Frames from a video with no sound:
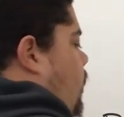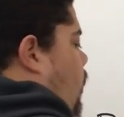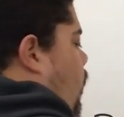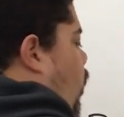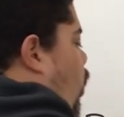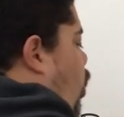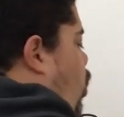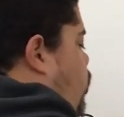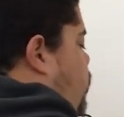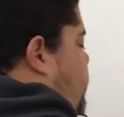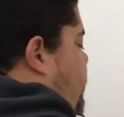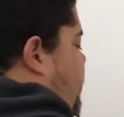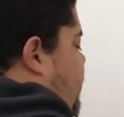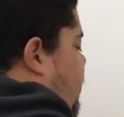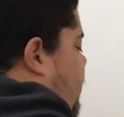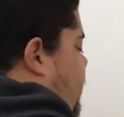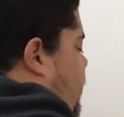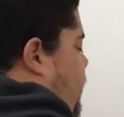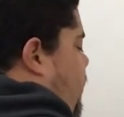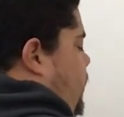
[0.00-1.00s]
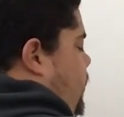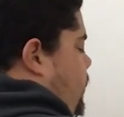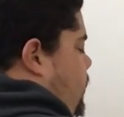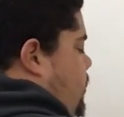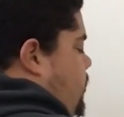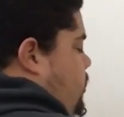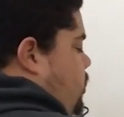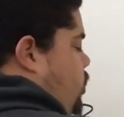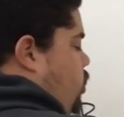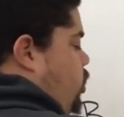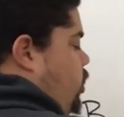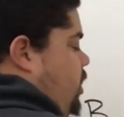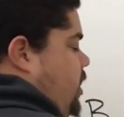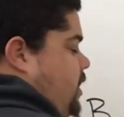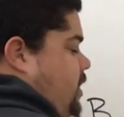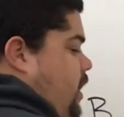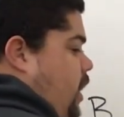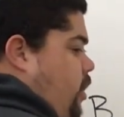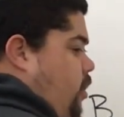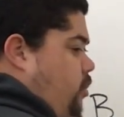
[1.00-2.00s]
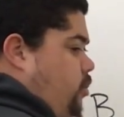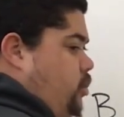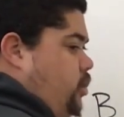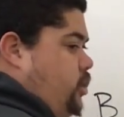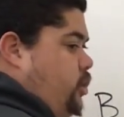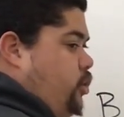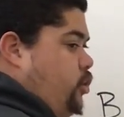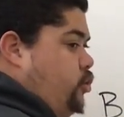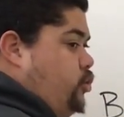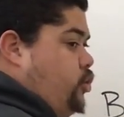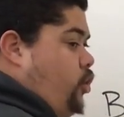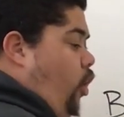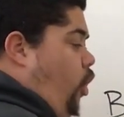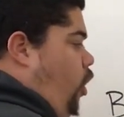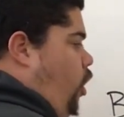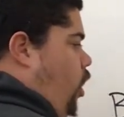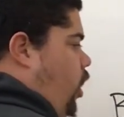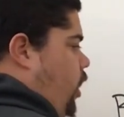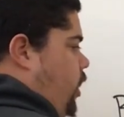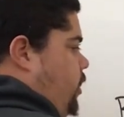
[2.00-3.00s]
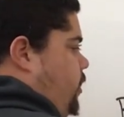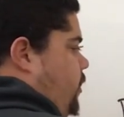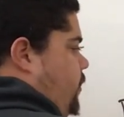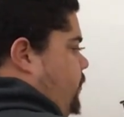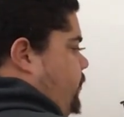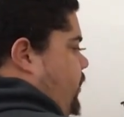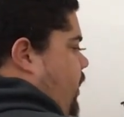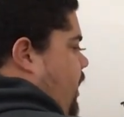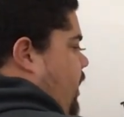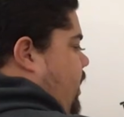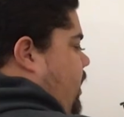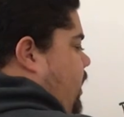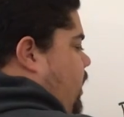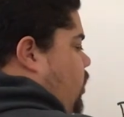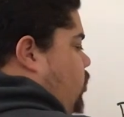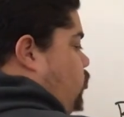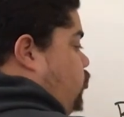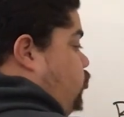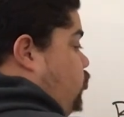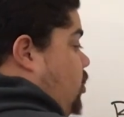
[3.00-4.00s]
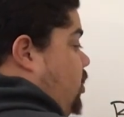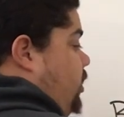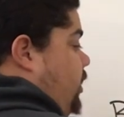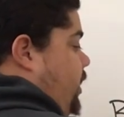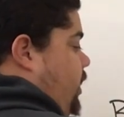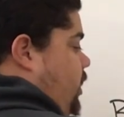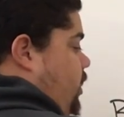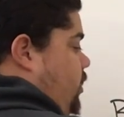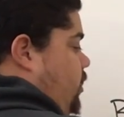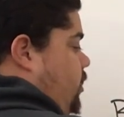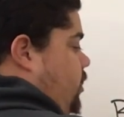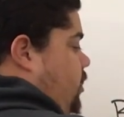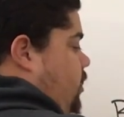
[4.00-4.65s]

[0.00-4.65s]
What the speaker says: Ultimately, you need to tell your guard that he's really